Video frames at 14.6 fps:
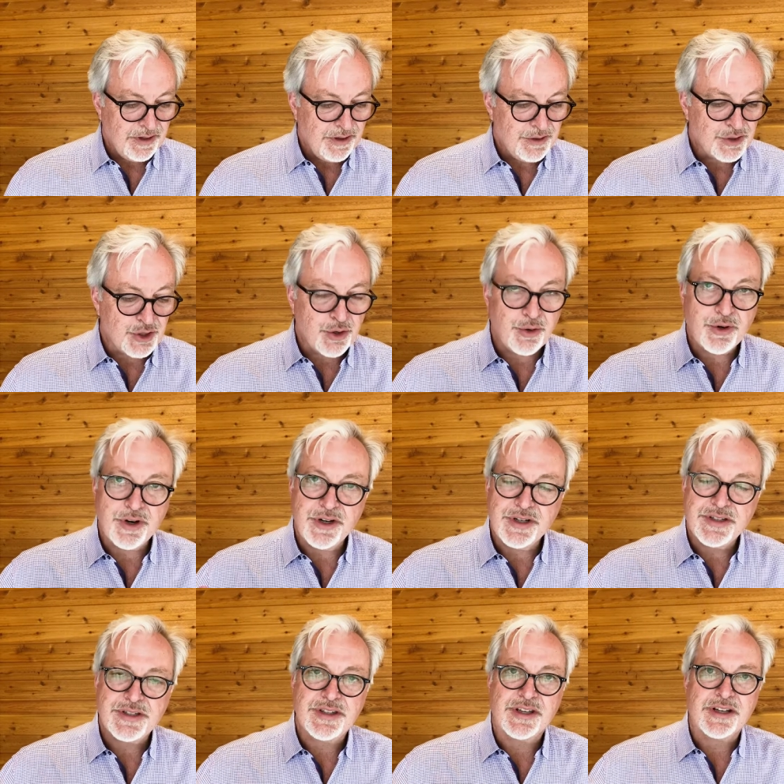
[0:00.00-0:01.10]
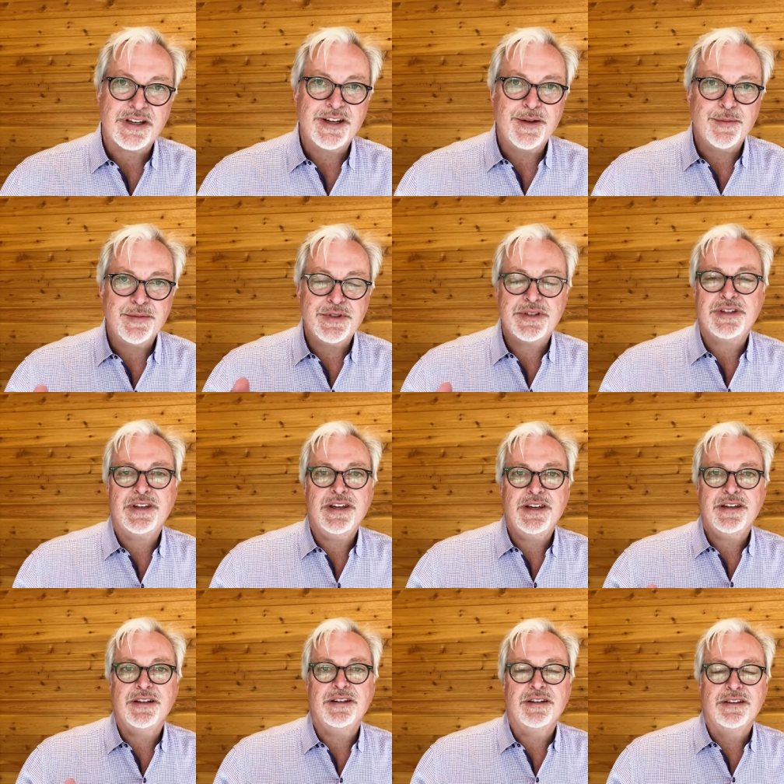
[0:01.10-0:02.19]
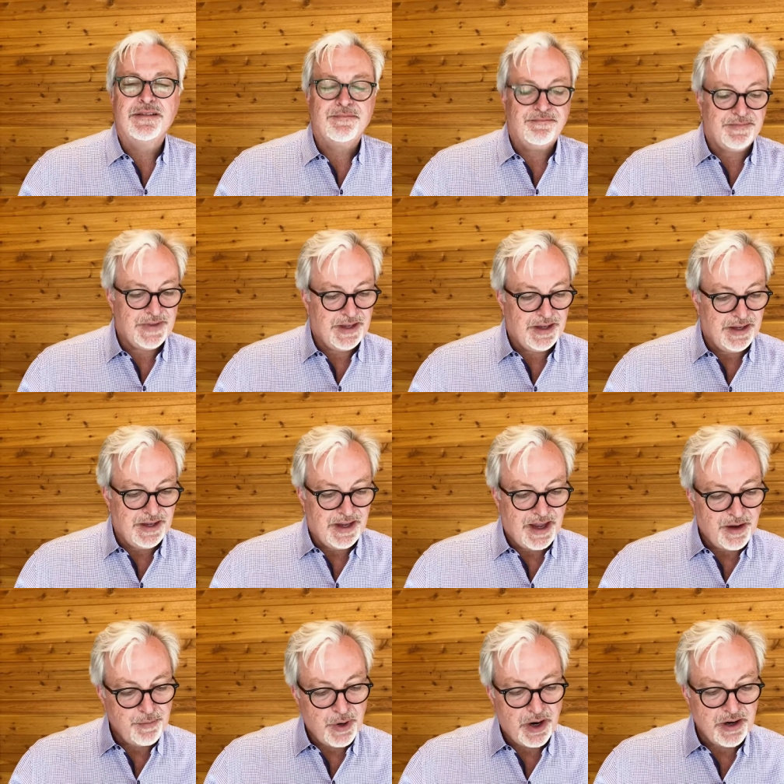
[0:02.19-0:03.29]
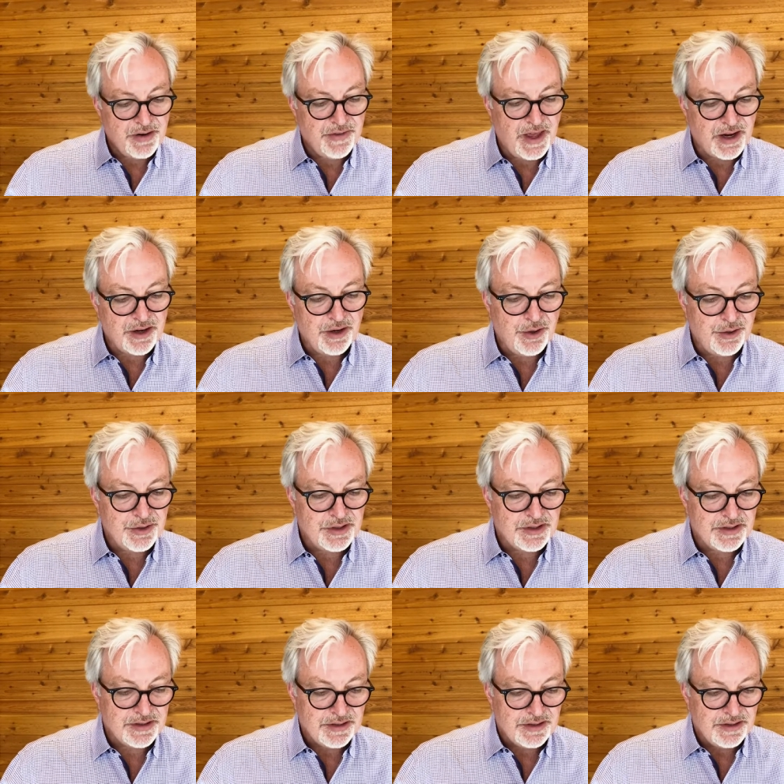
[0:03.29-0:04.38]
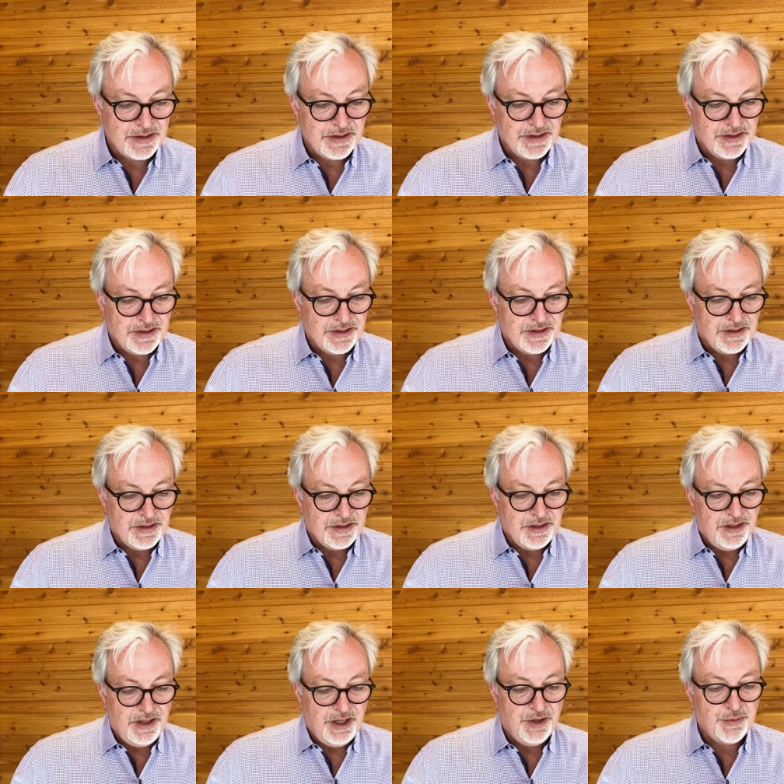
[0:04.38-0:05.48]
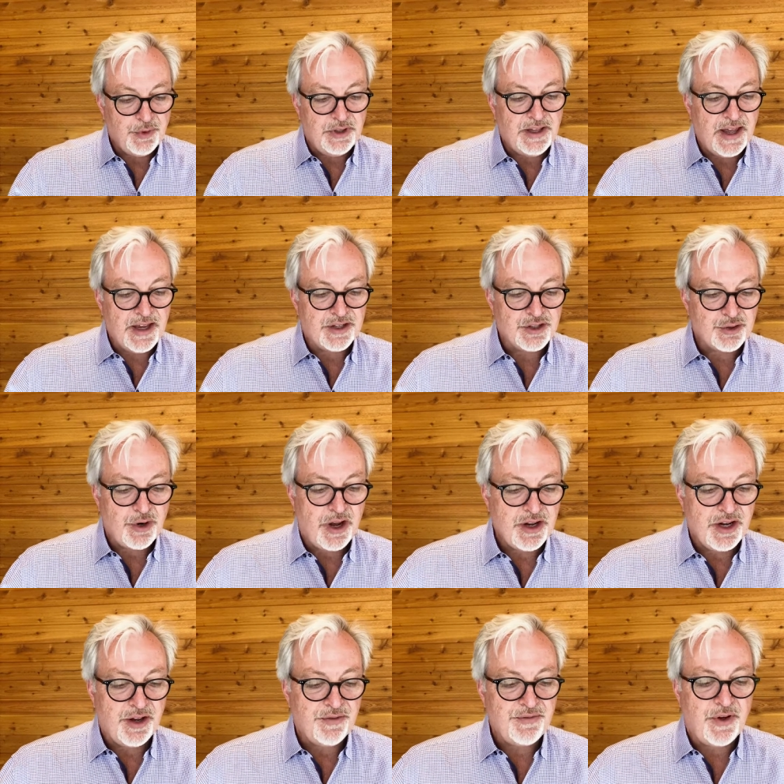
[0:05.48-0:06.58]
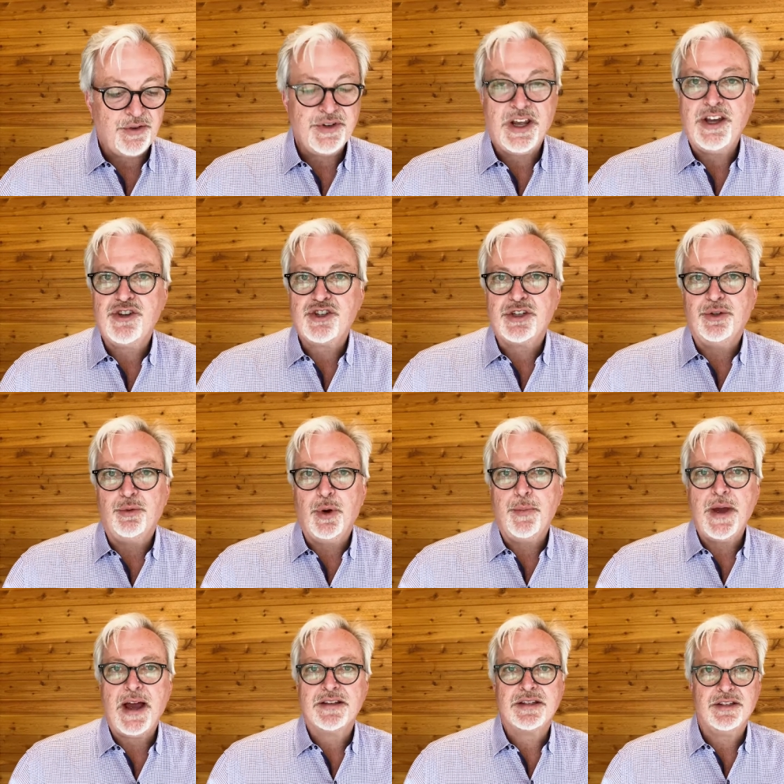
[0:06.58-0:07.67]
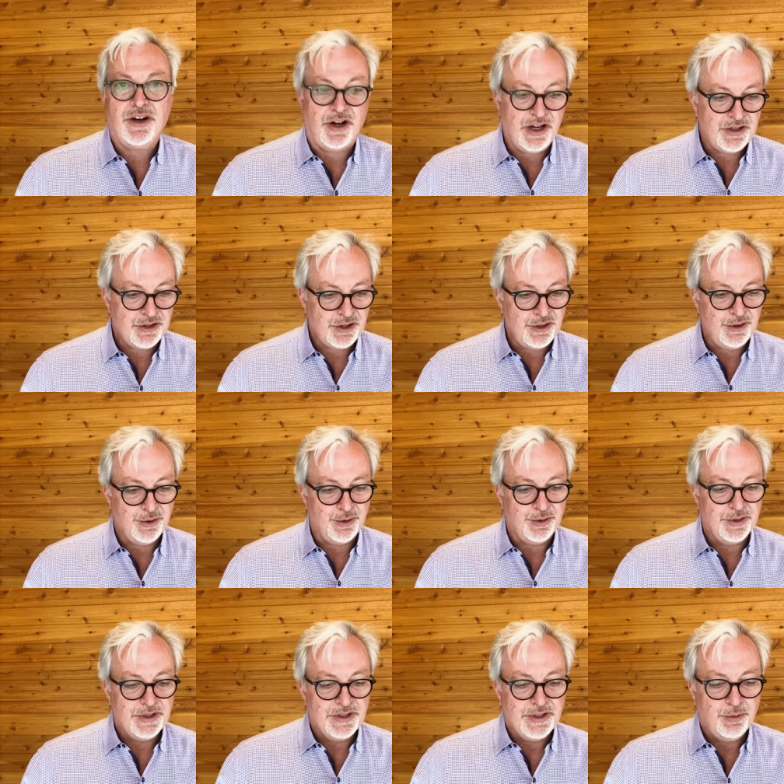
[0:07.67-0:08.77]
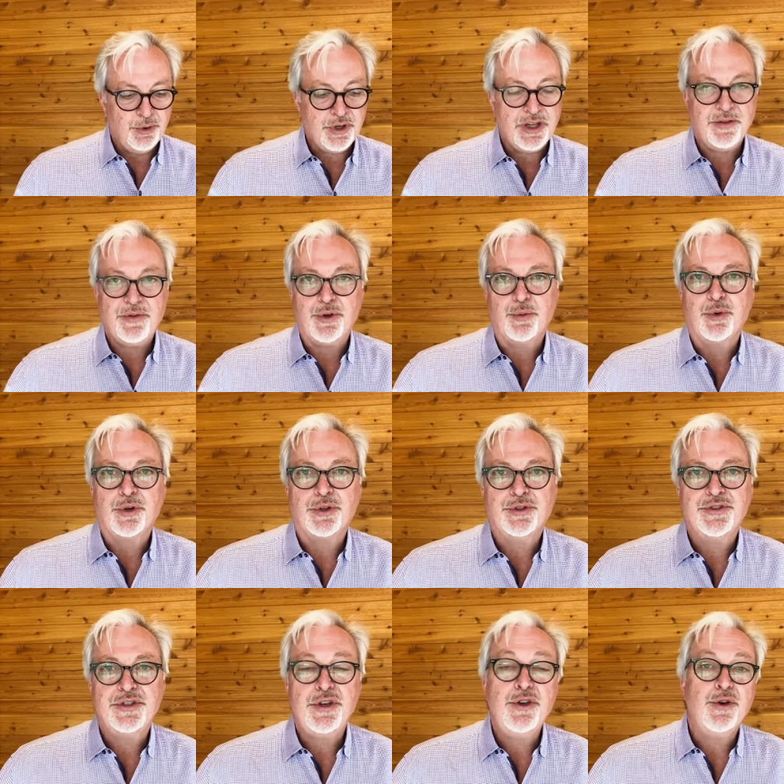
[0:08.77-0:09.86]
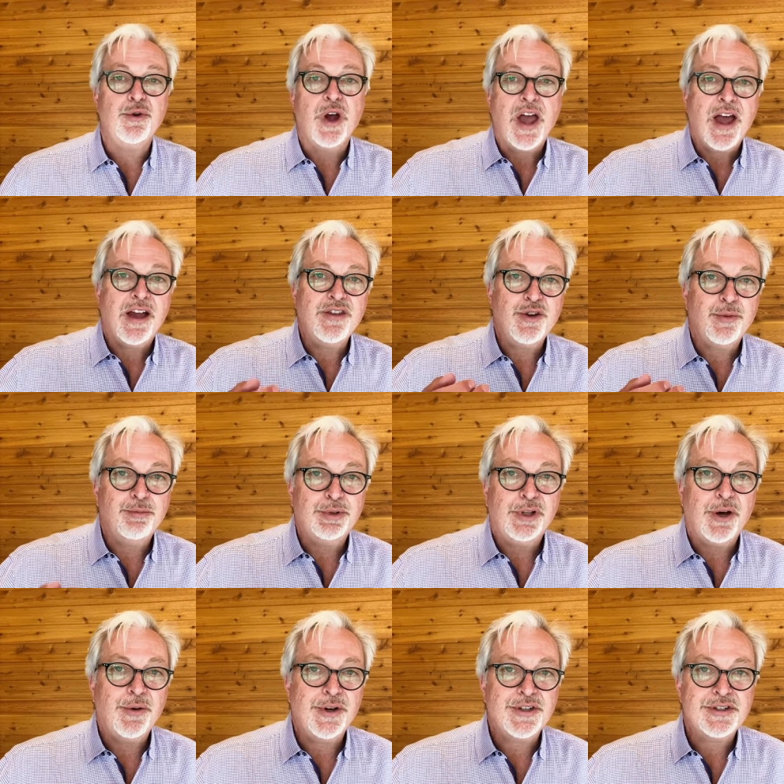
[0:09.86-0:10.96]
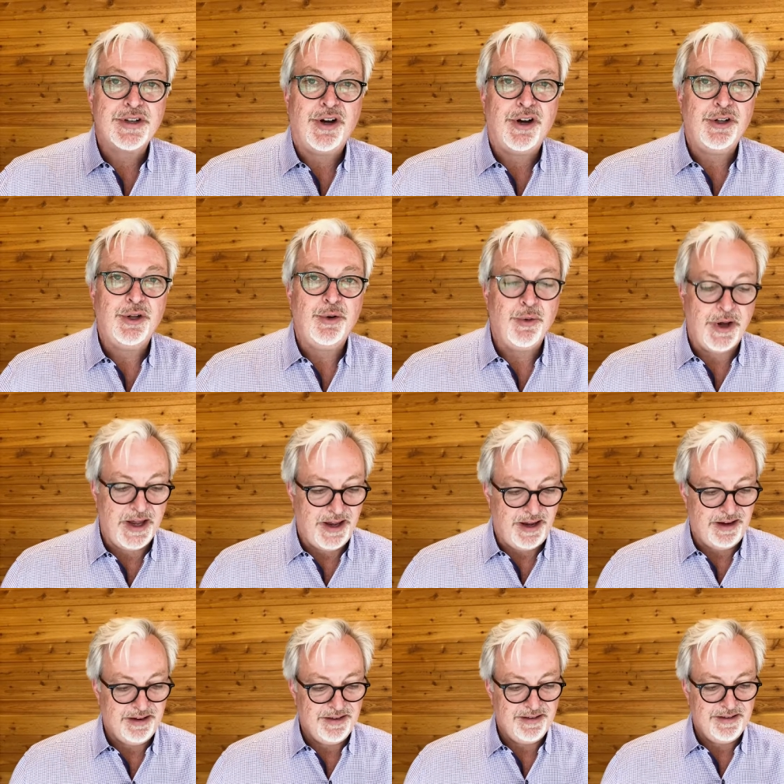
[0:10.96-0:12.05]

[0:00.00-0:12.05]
There's a chorus that comes in, and part of that goes, if we lay a strong enough foundation, we'll pass it on to you. We'll give the world to you, and you'll blow us all away.